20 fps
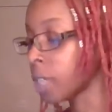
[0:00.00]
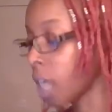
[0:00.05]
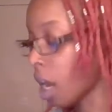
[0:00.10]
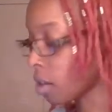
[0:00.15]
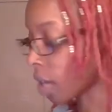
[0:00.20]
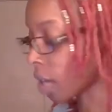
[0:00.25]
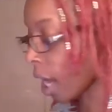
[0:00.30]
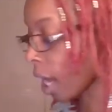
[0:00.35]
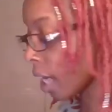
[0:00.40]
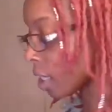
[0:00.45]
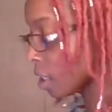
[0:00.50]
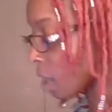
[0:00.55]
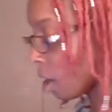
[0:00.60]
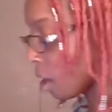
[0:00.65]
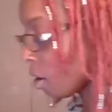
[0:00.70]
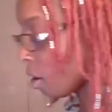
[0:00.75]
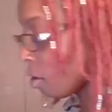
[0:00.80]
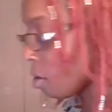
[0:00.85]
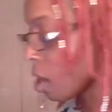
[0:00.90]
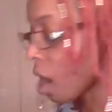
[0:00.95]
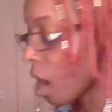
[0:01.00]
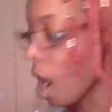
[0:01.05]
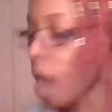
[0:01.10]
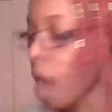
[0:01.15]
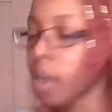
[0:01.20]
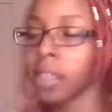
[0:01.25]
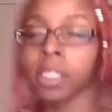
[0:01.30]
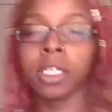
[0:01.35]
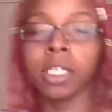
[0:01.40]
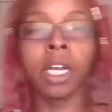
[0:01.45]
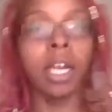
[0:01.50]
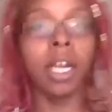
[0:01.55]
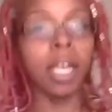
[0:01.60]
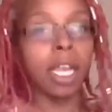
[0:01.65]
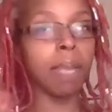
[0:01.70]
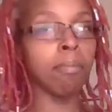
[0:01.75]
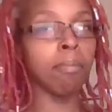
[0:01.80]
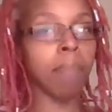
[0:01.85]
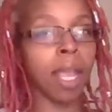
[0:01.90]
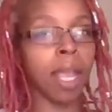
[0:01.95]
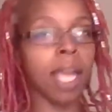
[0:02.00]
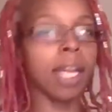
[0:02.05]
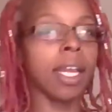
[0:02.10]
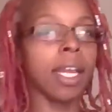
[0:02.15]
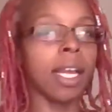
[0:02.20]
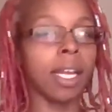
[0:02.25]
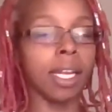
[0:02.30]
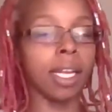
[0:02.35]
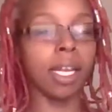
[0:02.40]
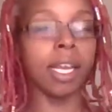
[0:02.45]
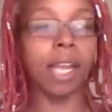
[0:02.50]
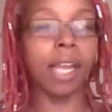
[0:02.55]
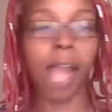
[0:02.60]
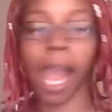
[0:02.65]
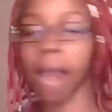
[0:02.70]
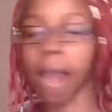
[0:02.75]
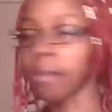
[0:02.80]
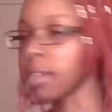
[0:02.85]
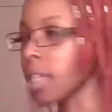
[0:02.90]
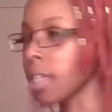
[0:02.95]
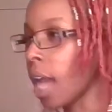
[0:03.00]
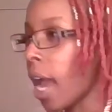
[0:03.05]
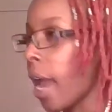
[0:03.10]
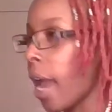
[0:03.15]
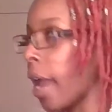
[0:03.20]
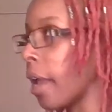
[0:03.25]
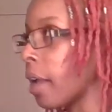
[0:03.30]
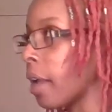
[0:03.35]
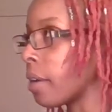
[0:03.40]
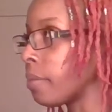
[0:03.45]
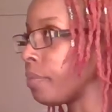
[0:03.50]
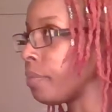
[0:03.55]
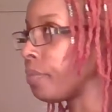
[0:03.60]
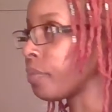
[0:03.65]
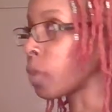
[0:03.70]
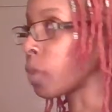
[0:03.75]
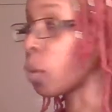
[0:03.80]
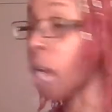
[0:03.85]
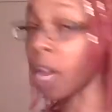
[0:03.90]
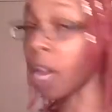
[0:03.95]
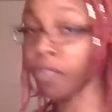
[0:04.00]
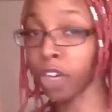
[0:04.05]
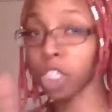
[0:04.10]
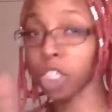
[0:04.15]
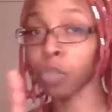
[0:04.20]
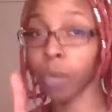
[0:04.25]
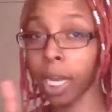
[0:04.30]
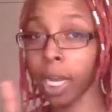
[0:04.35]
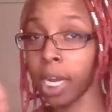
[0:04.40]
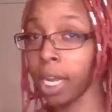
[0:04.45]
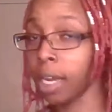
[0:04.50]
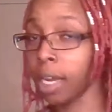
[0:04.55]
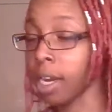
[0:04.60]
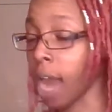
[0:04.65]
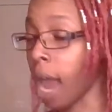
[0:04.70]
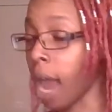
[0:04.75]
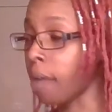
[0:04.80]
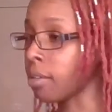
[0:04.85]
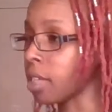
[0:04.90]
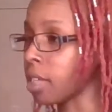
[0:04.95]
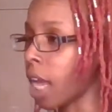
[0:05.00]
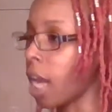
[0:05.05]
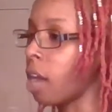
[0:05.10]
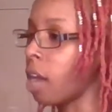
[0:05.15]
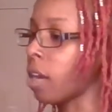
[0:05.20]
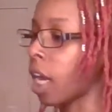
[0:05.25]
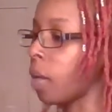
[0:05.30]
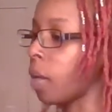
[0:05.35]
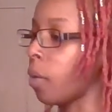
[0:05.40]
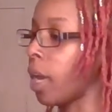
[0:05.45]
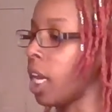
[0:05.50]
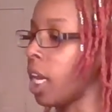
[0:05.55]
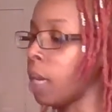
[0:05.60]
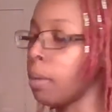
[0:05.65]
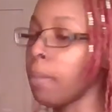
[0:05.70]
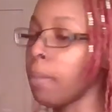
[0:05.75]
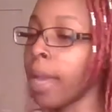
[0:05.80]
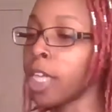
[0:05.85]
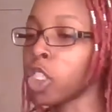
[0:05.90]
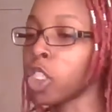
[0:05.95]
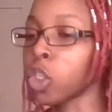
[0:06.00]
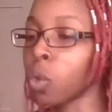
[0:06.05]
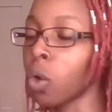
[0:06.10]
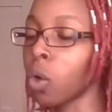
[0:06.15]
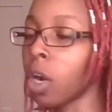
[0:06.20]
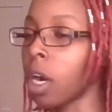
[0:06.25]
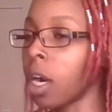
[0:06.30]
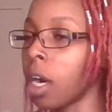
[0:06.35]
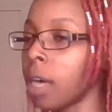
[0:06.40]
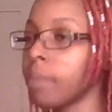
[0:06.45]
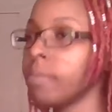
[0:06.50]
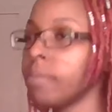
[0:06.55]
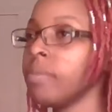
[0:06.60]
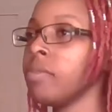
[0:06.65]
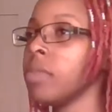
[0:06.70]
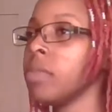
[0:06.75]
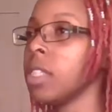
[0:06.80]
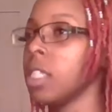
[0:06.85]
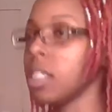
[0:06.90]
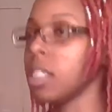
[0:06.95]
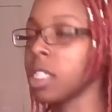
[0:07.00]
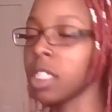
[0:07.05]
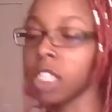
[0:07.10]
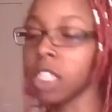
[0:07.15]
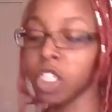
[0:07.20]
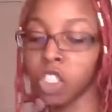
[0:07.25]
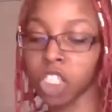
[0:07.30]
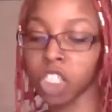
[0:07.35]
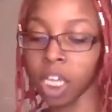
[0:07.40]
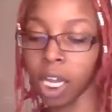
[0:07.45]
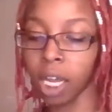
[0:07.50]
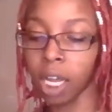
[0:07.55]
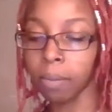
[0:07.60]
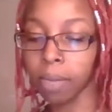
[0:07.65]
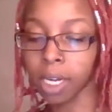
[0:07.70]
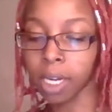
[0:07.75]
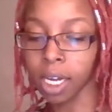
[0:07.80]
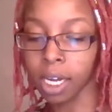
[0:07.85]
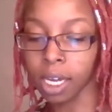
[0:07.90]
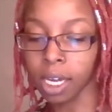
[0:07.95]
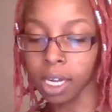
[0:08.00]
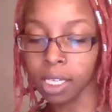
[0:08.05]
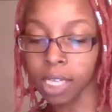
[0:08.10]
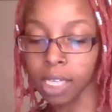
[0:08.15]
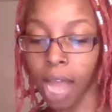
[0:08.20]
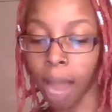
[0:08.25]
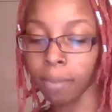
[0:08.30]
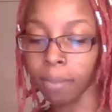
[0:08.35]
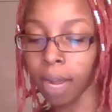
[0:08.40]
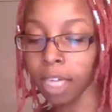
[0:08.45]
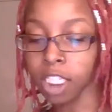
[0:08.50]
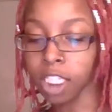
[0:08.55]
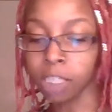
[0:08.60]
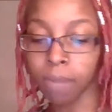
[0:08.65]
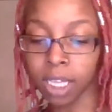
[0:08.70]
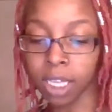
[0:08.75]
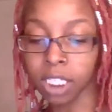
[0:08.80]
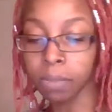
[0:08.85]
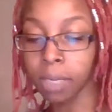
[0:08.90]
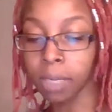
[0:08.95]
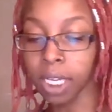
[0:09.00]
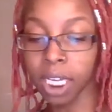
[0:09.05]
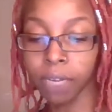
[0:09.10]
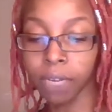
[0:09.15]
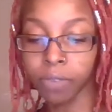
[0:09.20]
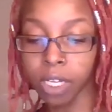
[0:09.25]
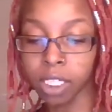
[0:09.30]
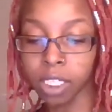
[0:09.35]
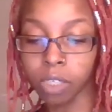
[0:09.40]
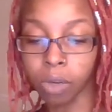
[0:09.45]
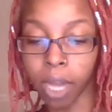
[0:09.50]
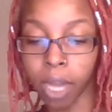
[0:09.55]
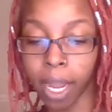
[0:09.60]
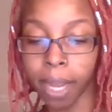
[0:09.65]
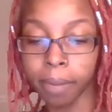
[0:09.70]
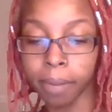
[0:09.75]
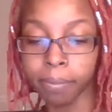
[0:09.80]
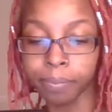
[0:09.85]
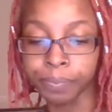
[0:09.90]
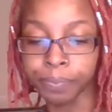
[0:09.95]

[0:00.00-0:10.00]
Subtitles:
Okay, so immediately I was like, when I first read it, I was like, okay, wait, let me make sure this is legit because I'm not just about to believe this, okay?